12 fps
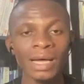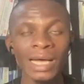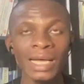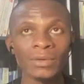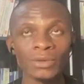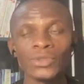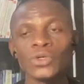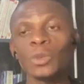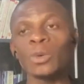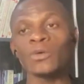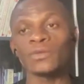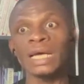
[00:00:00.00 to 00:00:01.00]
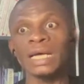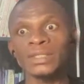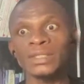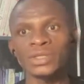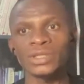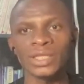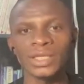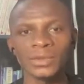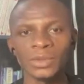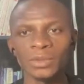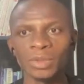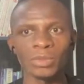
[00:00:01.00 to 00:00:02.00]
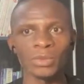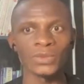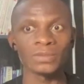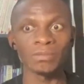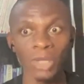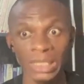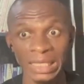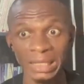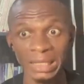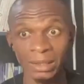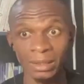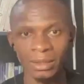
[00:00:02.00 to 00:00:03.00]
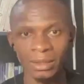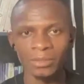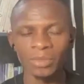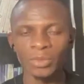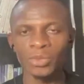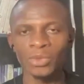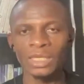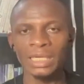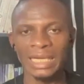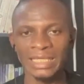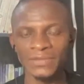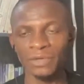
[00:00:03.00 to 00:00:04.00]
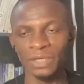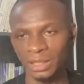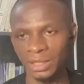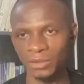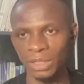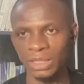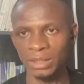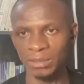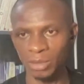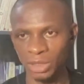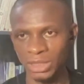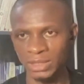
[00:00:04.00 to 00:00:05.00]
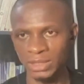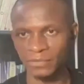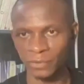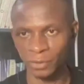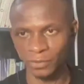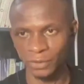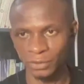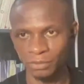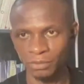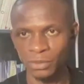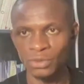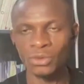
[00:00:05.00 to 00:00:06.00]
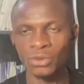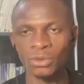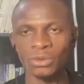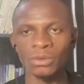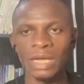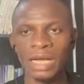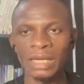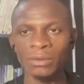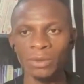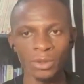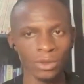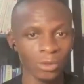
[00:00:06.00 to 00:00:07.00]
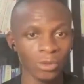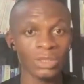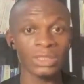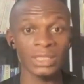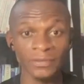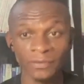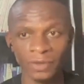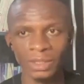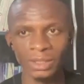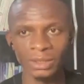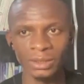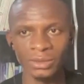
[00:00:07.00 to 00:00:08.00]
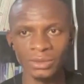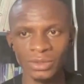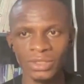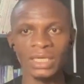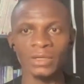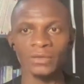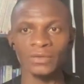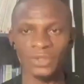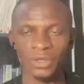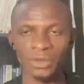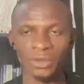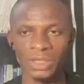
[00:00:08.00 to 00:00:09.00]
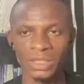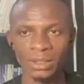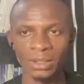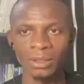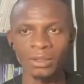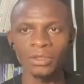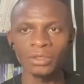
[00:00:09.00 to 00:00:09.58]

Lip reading: and on top of that, you're dealing with people's money. People are less friendly when their money is involved. So I will always defer to the side of security